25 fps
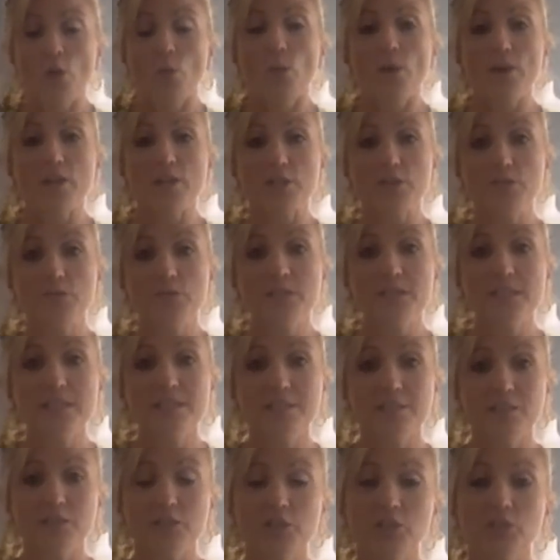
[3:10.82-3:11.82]
What you
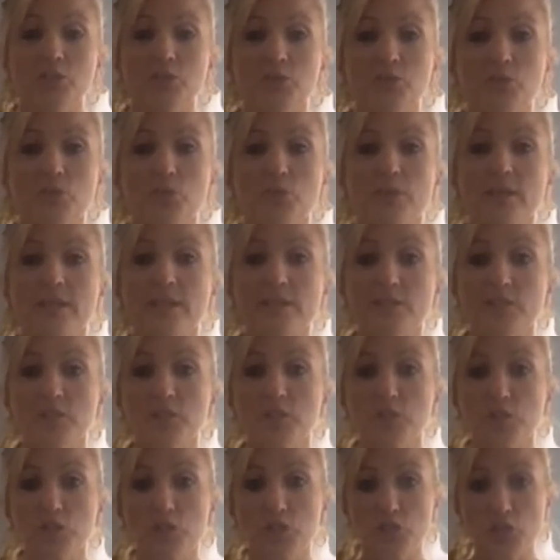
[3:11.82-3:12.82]
need to do is
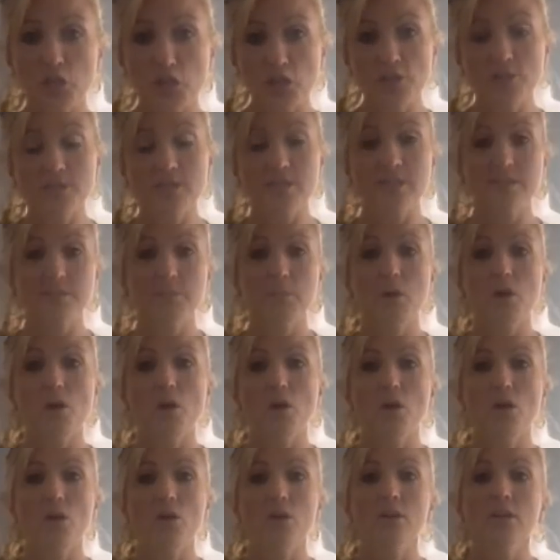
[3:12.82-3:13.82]
start
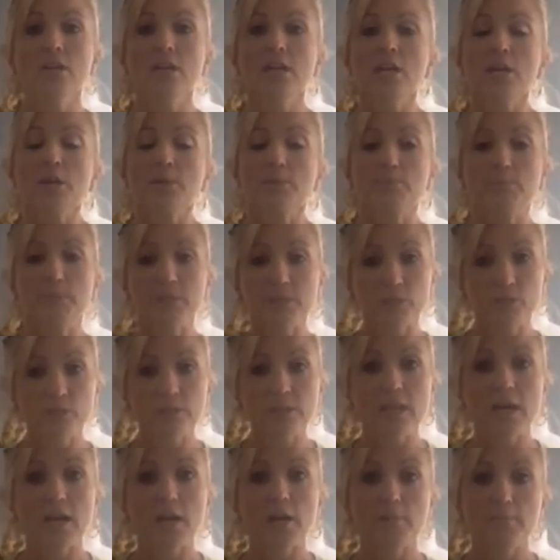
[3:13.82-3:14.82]
small,
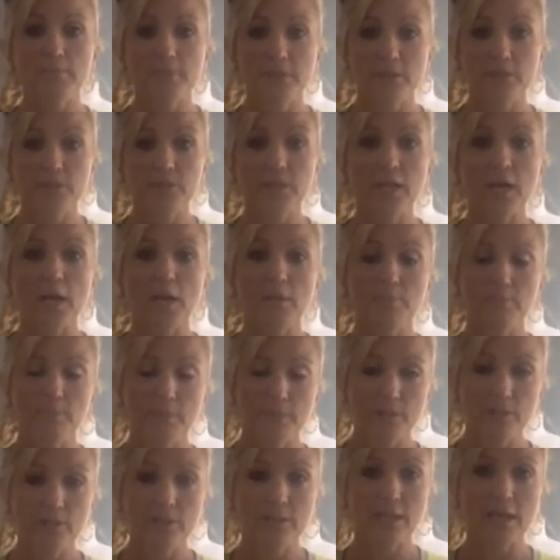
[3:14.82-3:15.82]
build up, build up,
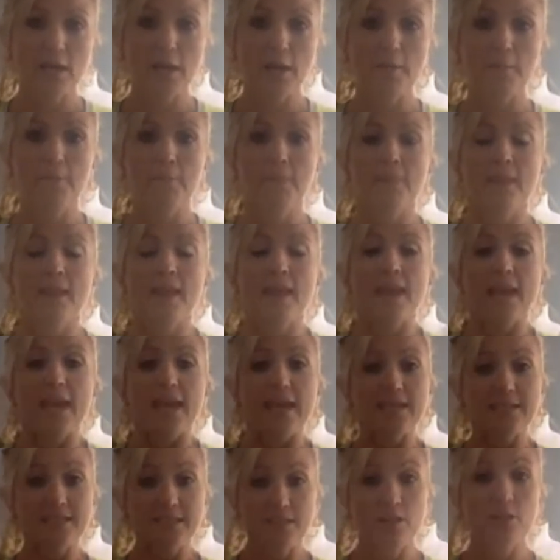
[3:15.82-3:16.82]
build up
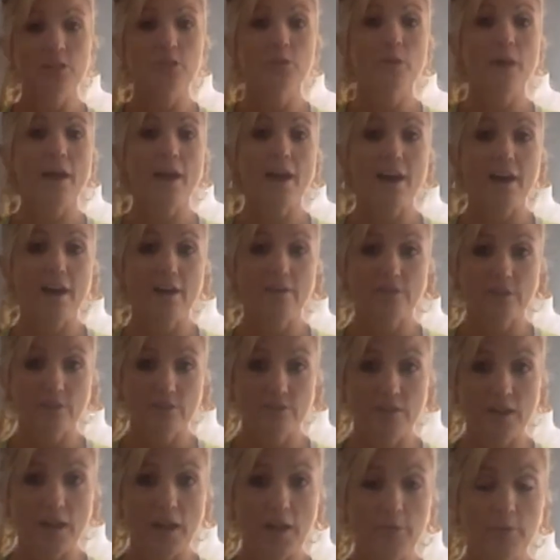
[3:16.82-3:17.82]
until you have
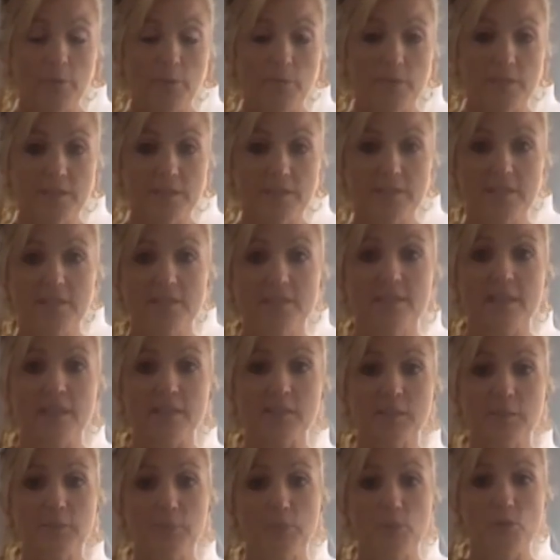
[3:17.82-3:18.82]
a viable business
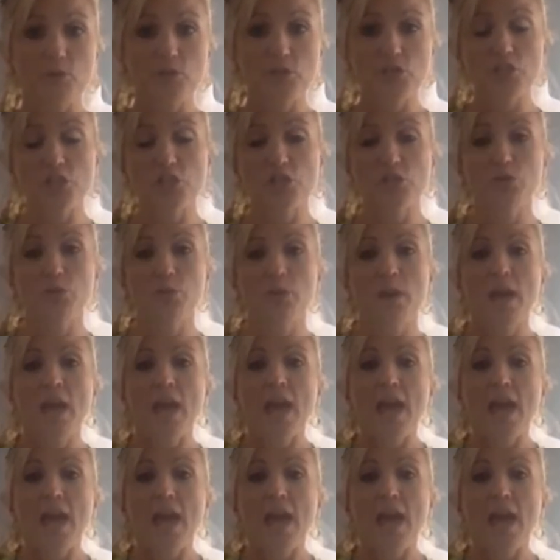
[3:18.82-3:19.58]
that supports you